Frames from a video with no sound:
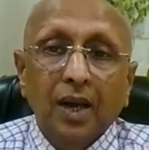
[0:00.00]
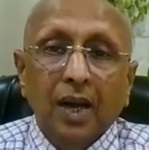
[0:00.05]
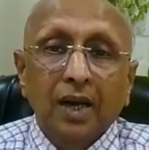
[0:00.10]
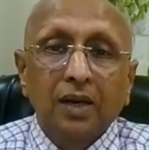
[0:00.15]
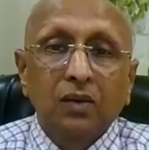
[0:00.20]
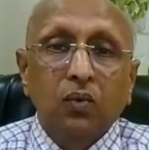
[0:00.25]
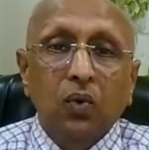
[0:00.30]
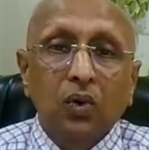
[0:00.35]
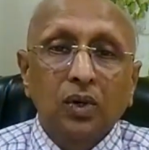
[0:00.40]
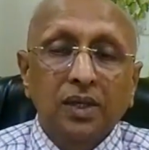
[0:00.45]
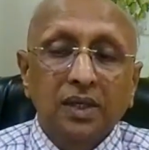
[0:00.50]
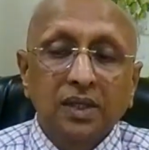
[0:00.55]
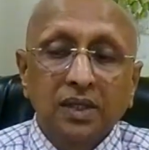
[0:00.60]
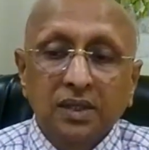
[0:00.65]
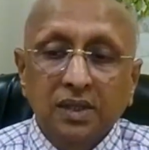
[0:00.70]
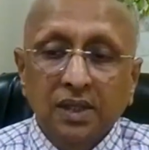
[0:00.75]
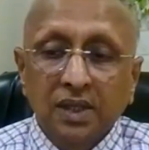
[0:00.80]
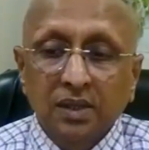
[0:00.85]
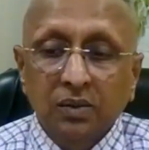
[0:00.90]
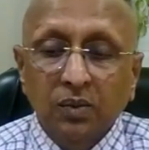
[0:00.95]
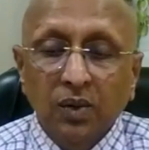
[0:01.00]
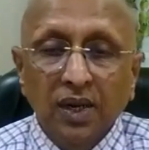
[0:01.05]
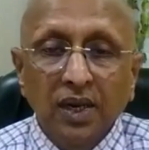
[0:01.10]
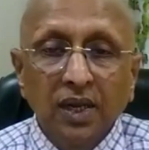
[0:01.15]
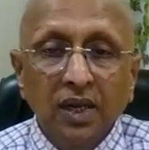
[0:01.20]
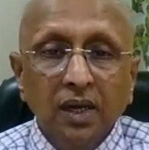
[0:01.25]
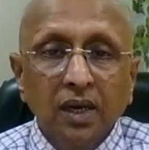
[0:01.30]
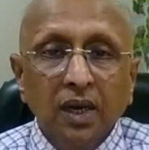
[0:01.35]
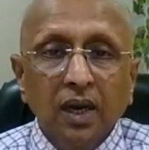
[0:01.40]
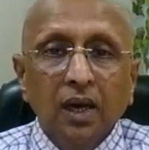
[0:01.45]
And what he is
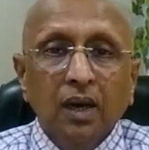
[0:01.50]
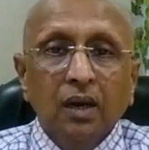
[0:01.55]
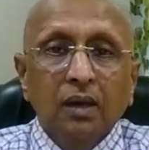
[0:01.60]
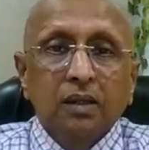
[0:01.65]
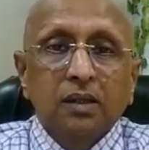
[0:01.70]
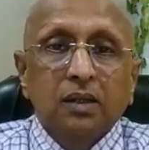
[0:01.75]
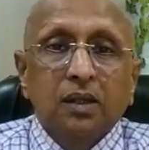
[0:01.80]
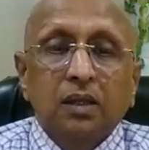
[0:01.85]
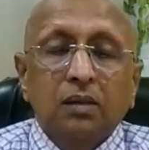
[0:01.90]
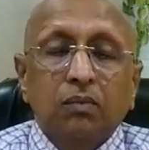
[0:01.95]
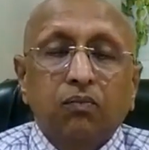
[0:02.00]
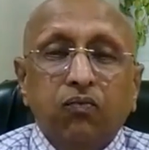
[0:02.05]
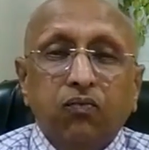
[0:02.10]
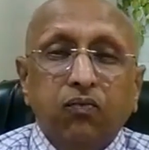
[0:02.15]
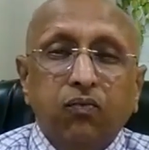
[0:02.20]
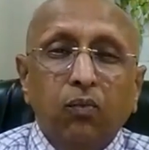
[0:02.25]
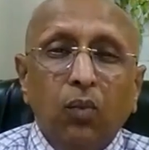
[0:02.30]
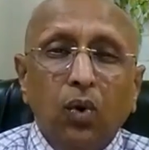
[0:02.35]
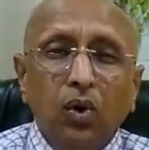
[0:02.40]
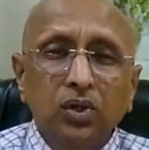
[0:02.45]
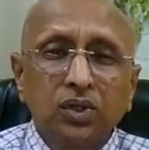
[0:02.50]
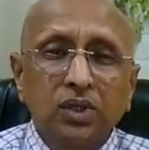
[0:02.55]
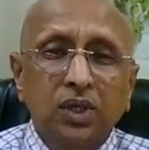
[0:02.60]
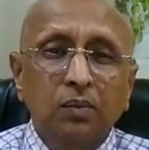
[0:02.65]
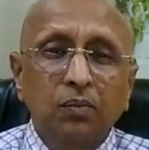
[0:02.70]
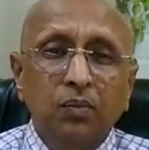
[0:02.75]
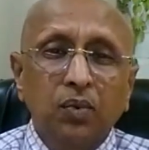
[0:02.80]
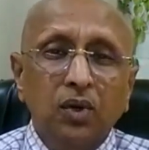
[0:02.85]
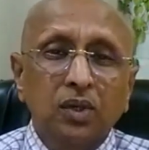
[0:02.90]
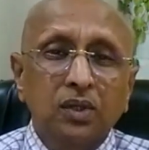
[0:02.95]
explaining? The most
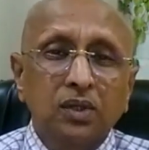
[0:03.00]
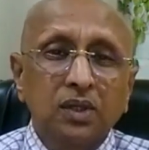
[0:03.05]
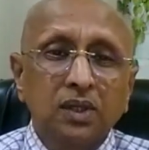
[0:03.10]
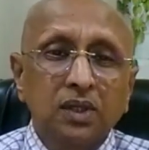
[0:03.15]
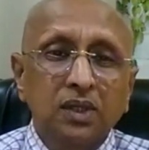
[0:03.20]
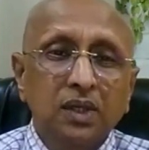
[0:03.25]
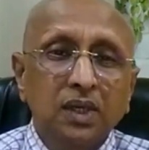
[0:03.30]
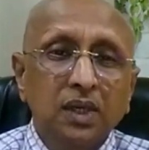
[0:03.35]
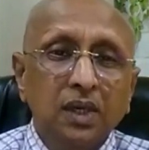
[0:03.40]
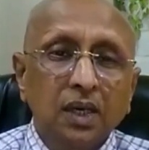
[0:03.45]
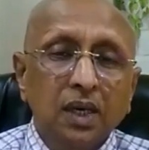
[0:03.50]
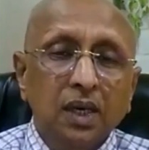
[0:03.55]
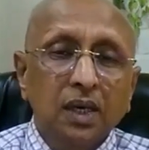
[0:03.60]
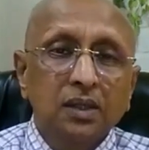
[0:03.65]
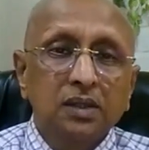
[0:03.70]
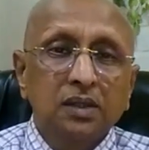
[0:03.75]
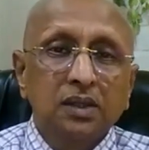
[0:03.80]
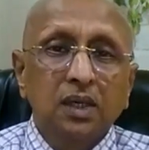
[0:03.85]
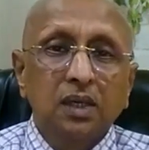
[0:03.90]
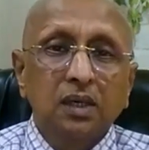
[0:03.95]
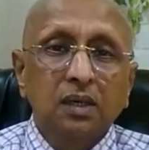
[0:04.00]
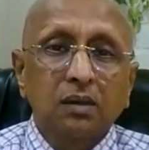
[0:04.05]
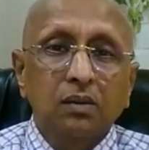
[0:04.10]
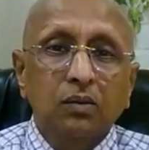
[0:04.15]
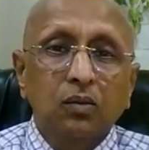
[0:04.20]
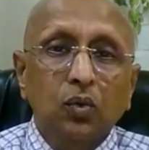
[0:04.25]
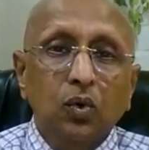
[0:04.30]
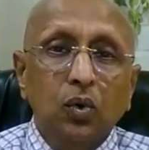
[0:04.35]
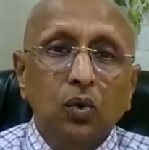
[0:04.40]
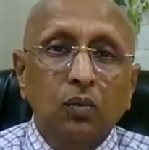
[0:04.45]
important thing is the
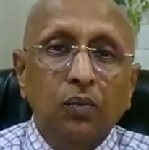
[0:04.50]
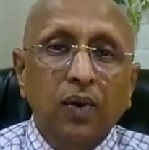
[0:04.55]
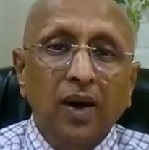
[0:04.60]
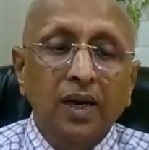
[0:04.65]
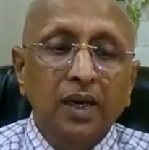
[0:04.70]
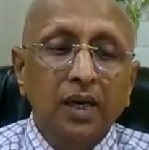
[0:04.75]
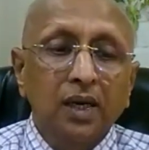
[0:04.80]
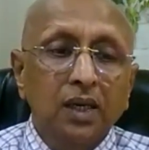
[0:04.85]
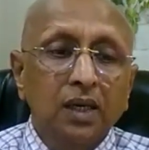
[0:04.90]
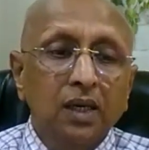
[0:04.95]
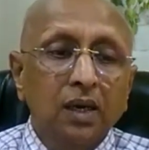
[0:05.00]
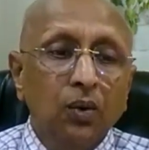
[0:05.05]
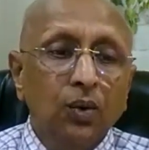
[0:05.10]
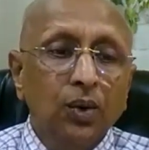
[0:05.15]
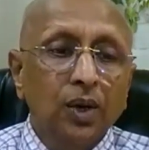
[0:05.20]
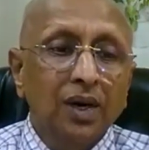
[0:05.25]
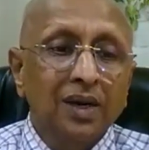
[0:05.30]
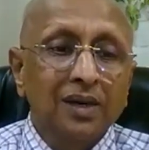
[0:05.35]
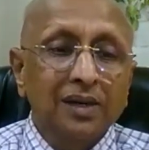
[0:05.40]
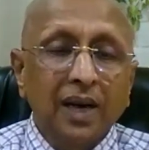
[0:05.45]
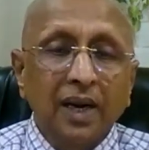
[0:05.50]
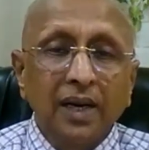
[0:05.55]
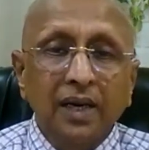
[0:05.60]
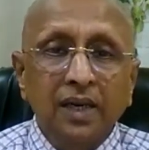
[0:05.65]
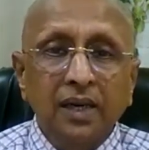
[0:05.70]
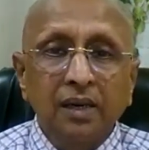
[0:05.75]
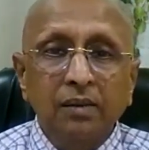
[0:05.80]
to find it out a right